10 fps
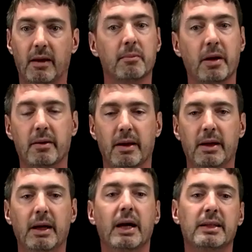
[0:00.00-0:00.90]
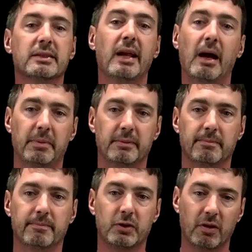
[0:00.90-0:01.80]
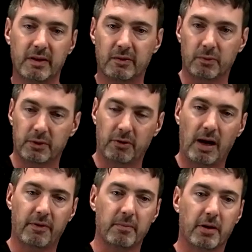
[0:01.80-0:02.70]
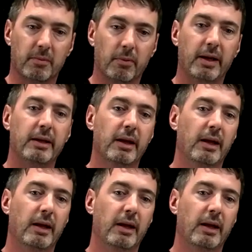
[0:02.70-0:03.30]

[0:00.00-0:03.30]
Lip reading: but it doesn't happen. So look at this graph on the bottom right.